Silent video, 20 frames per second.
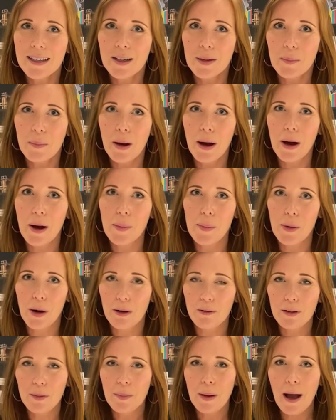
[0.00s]

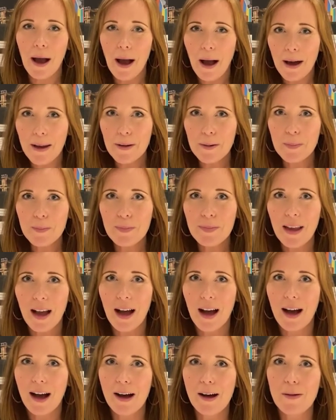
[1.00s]
profit per
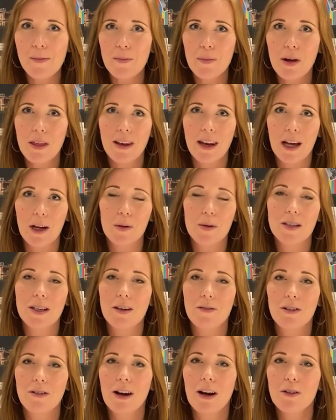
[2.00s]
annum, with an equity
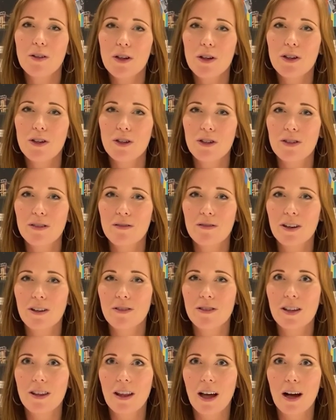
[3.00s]
of around
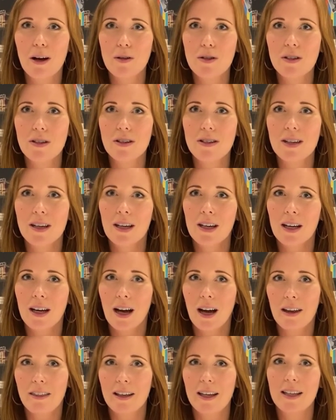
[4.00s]
150,000,
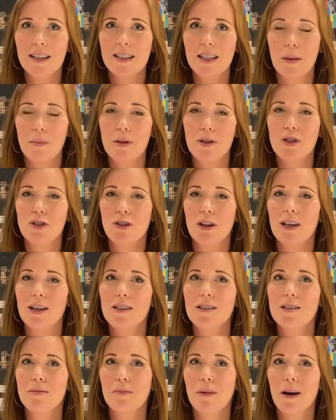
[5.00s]
I think
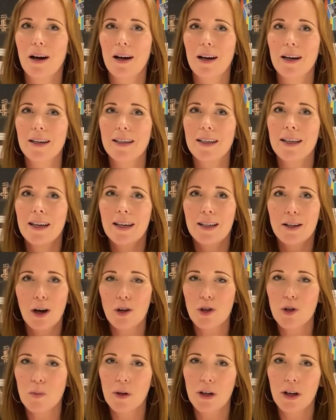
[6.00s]
demonstrates my
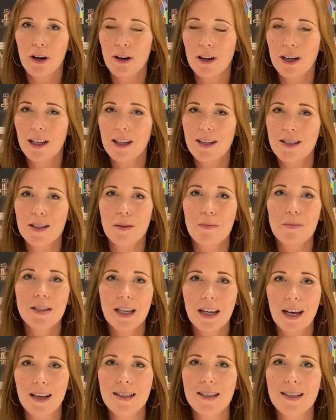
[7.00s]
entrepreneurialism,
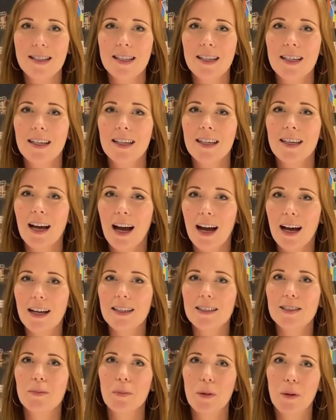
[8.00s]
tenacity
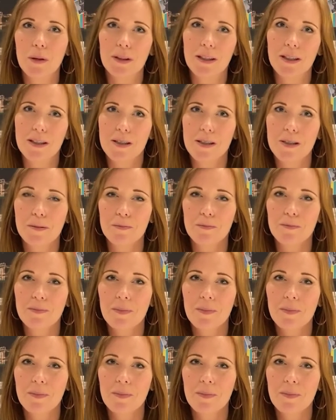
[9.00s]
and boldness.